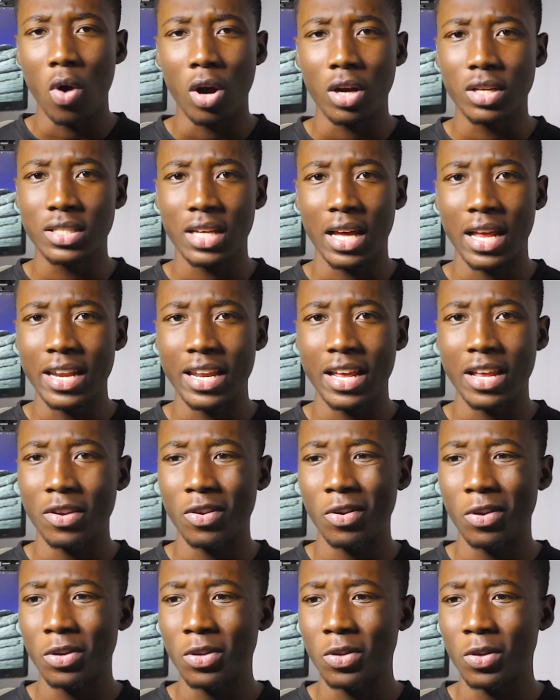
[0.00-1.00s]
works and then
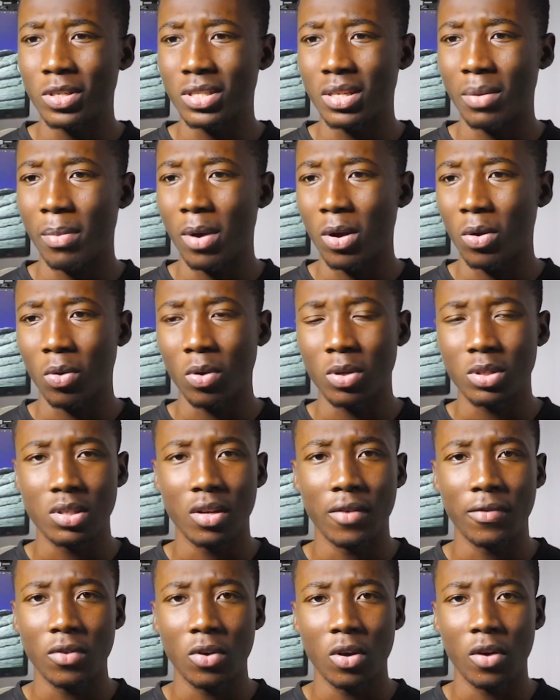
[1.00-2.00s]
don't use a
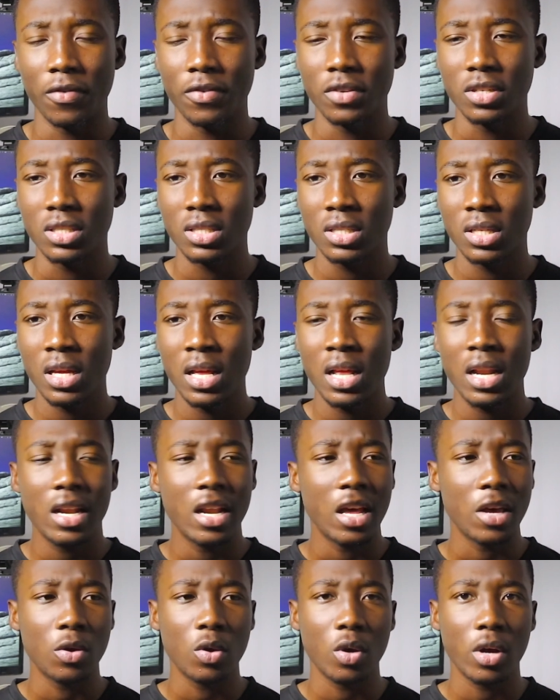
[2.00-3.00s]
Microsoft Office.
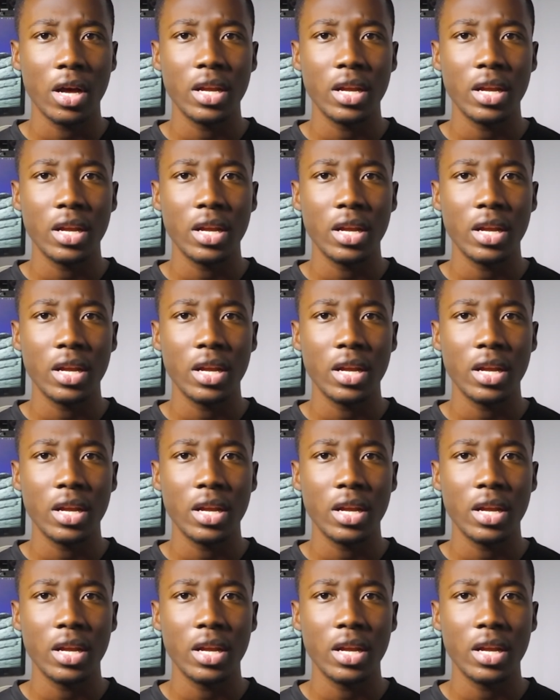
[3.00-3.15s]
Like you